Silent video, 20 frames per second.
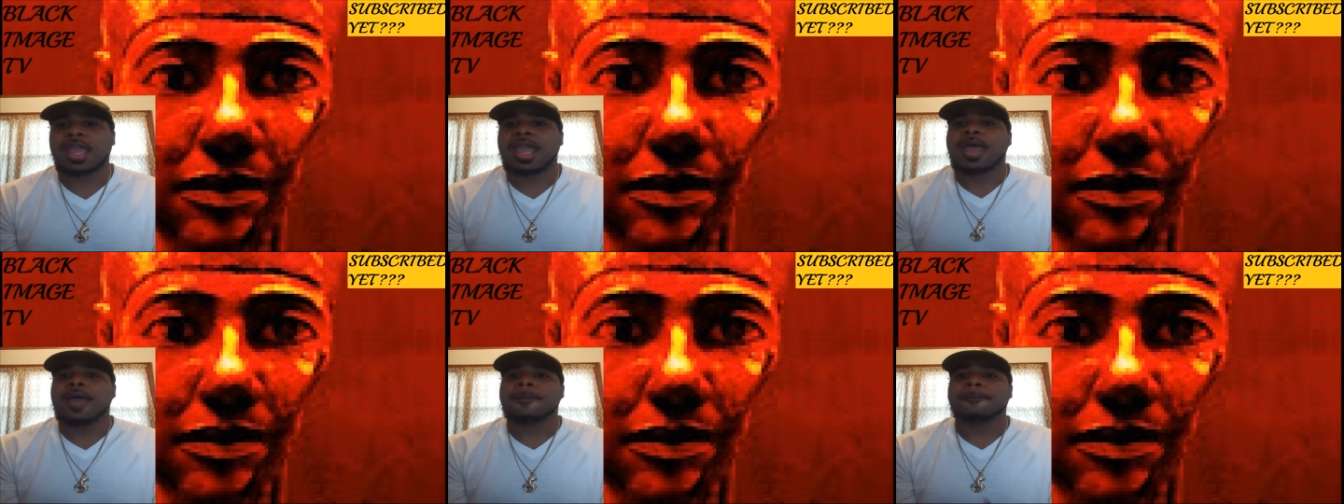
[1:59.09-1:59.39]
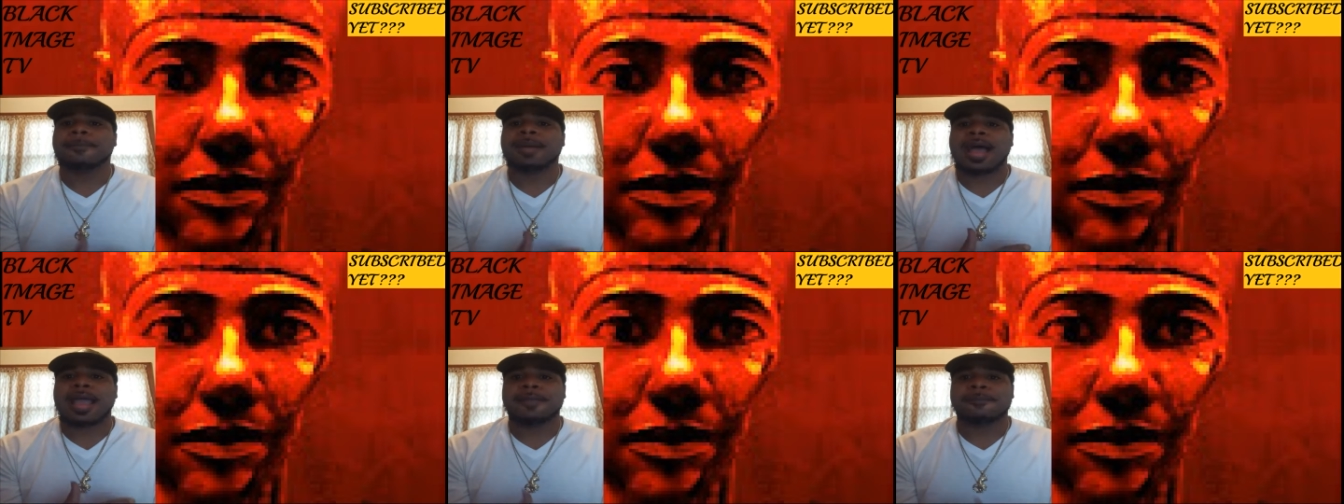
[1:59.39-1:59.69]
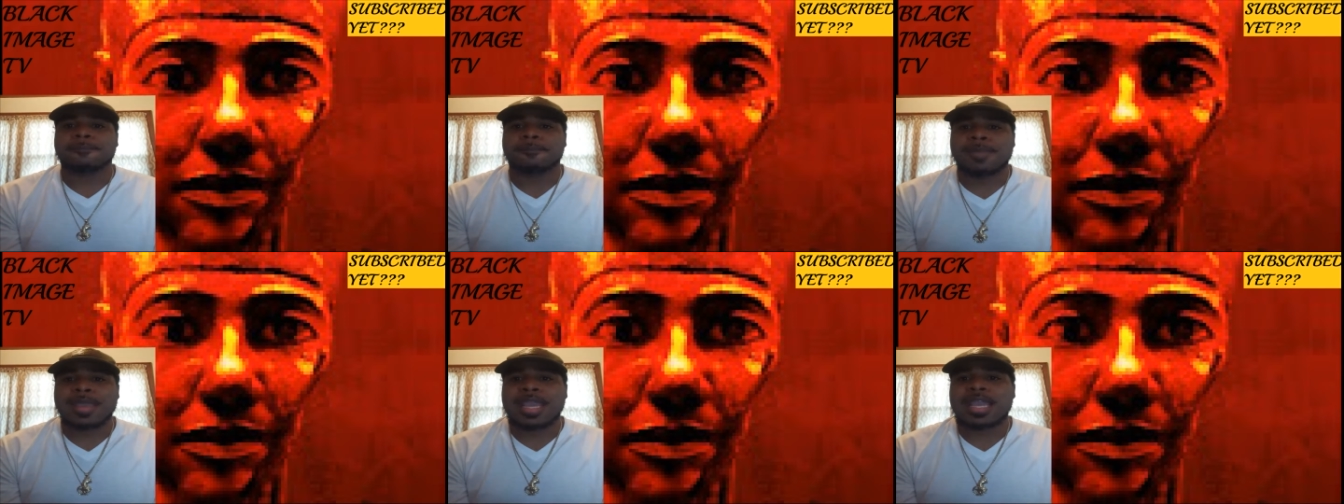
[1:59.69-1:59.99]
By
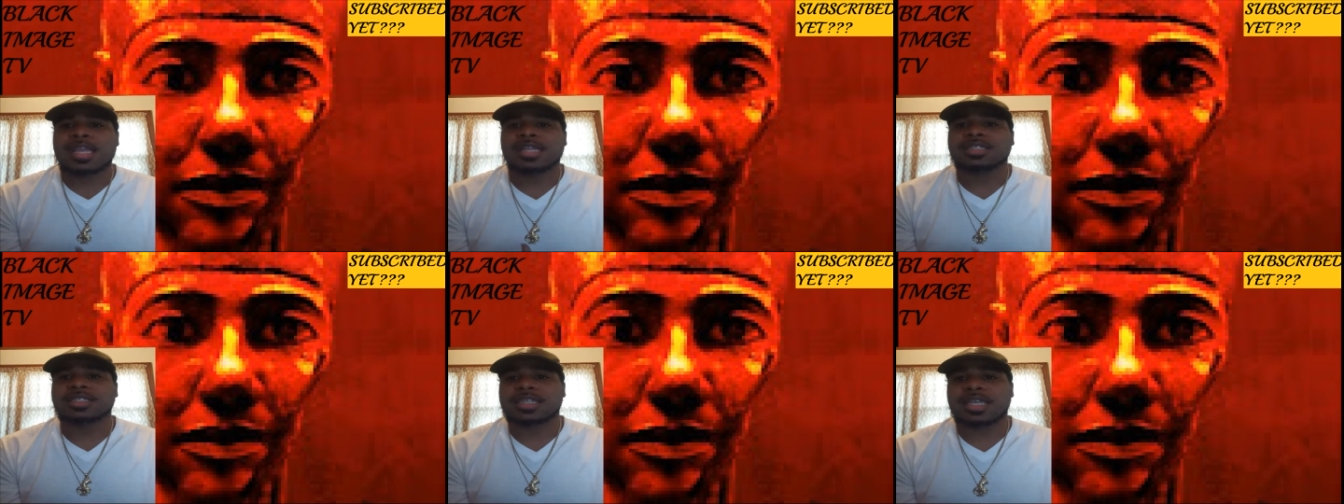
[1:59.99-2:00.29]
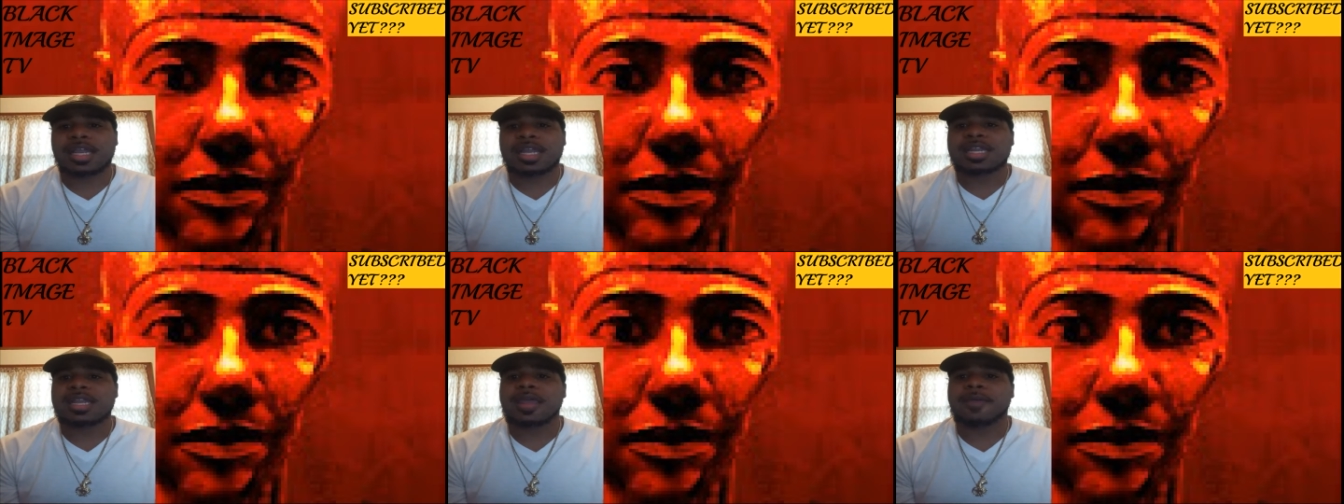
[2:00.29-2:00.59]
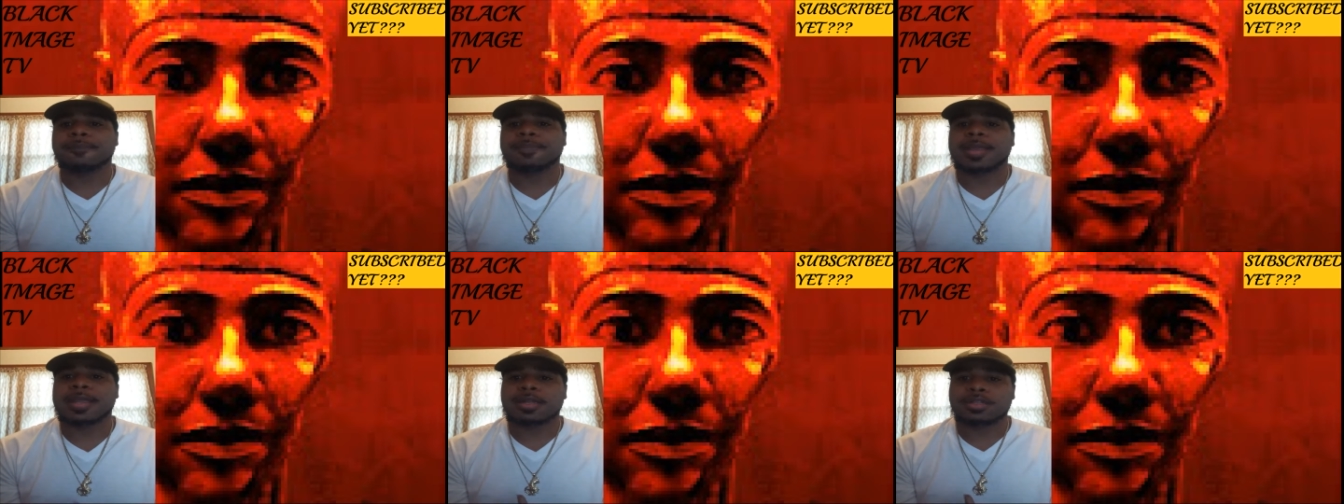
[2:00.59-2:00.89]
me sitting
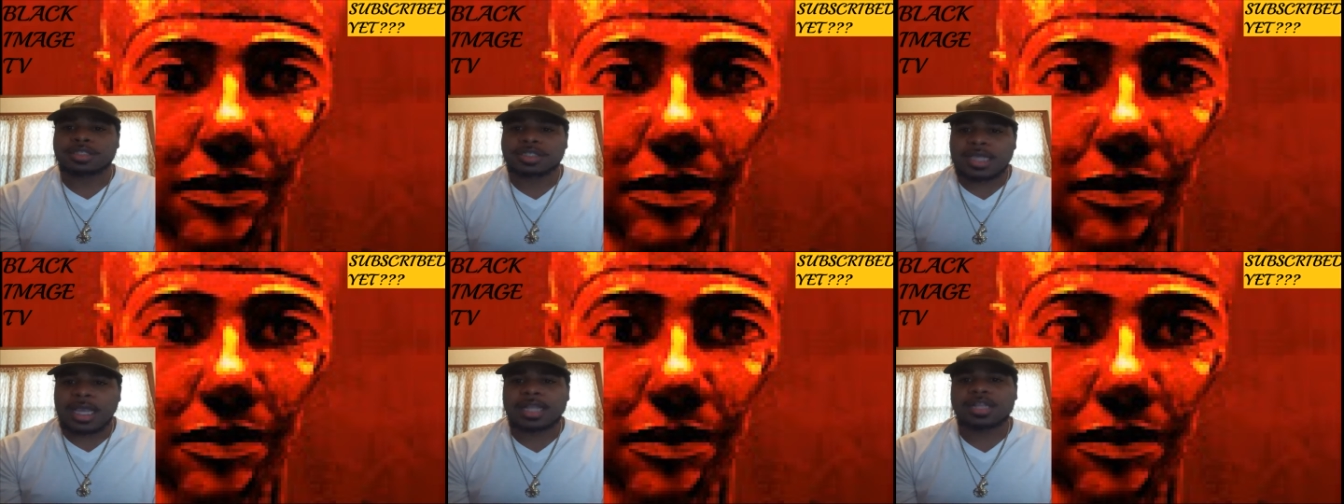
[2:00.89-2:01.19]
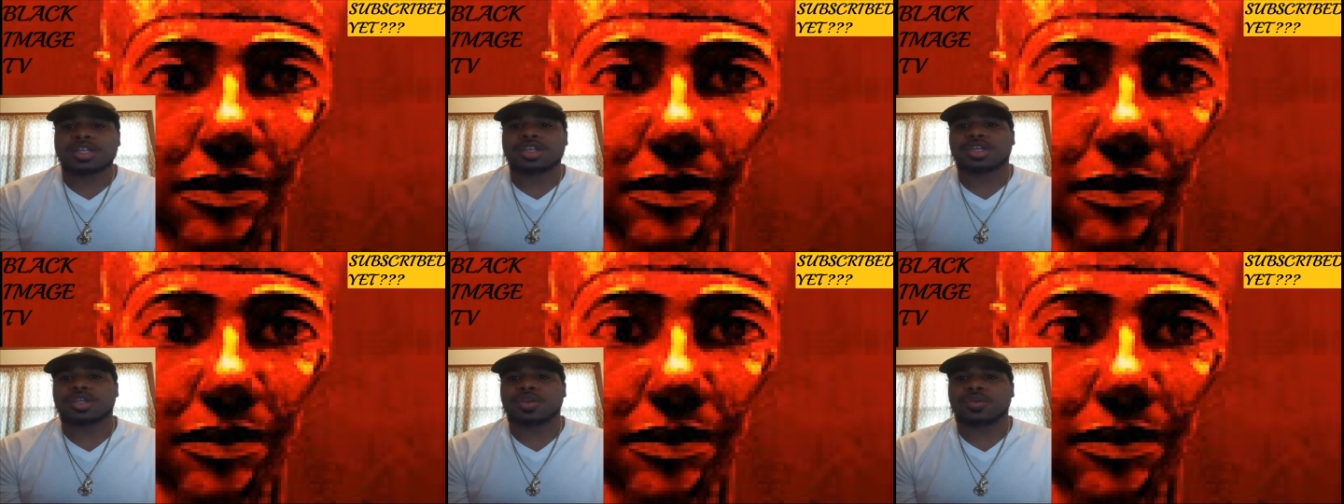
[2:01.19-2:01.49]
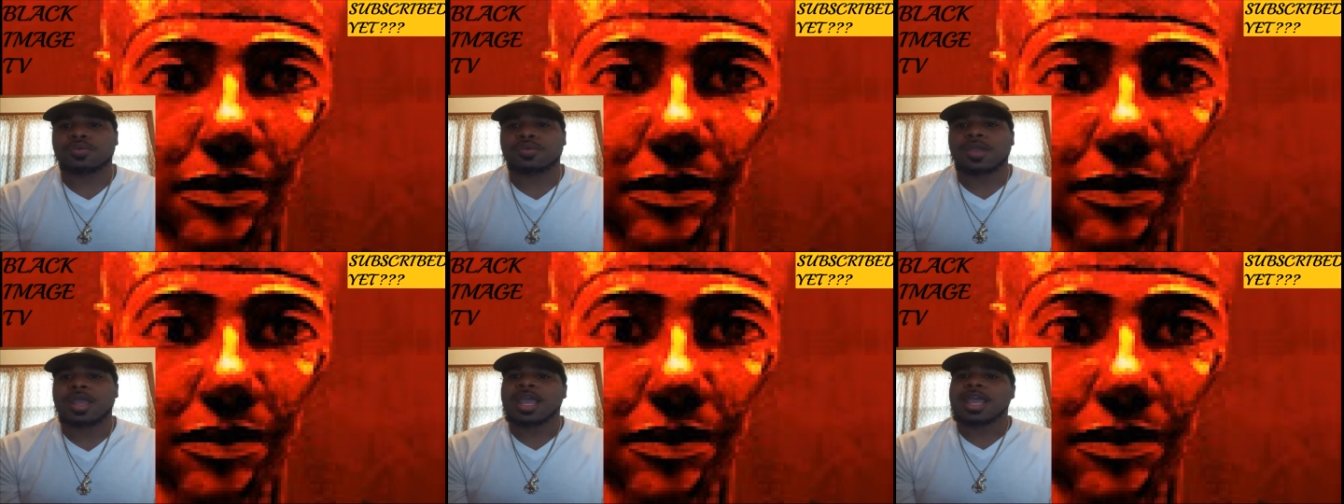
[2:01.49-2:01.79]
up here telling
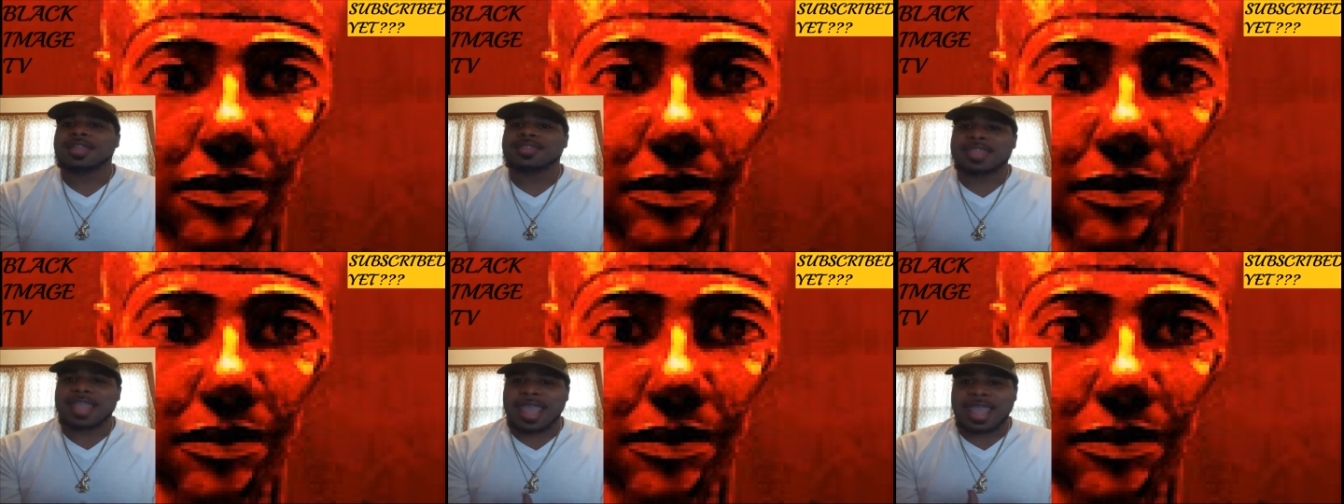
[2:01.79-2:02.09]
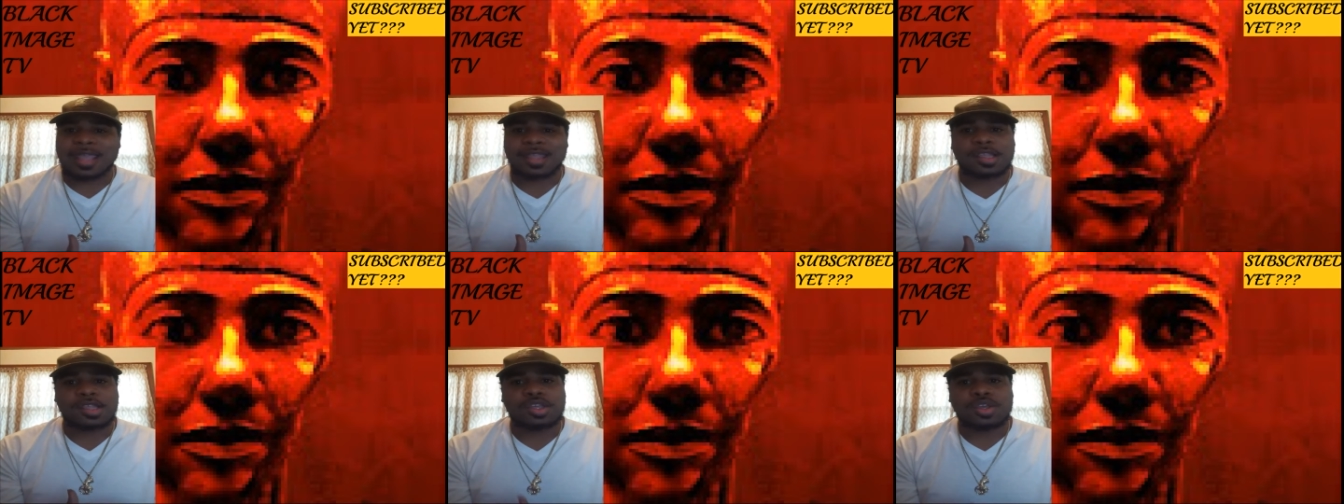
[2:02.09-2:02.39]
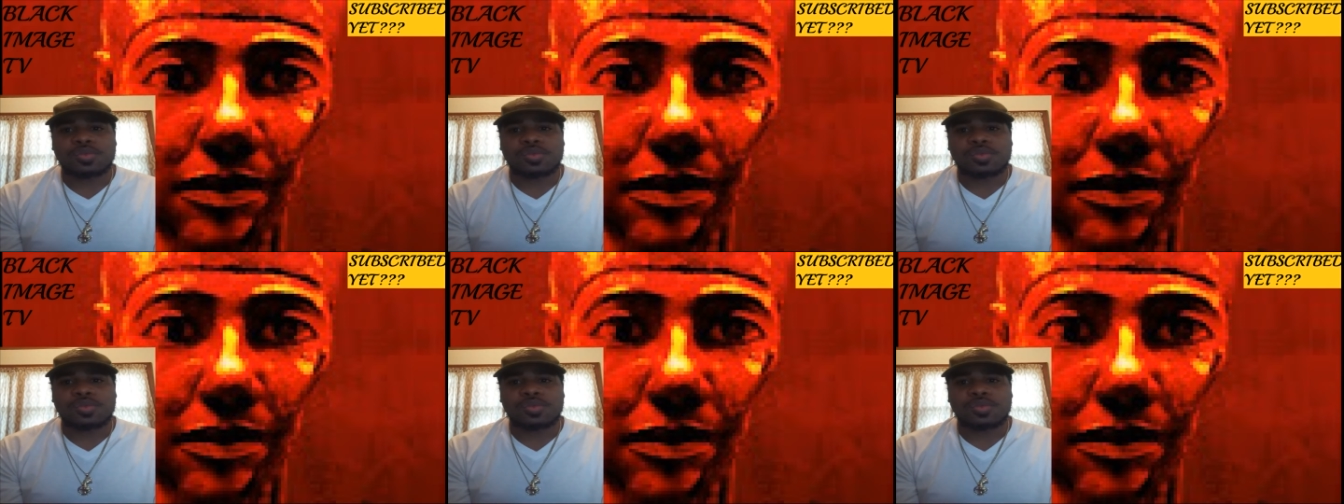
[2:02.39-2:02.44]
you that you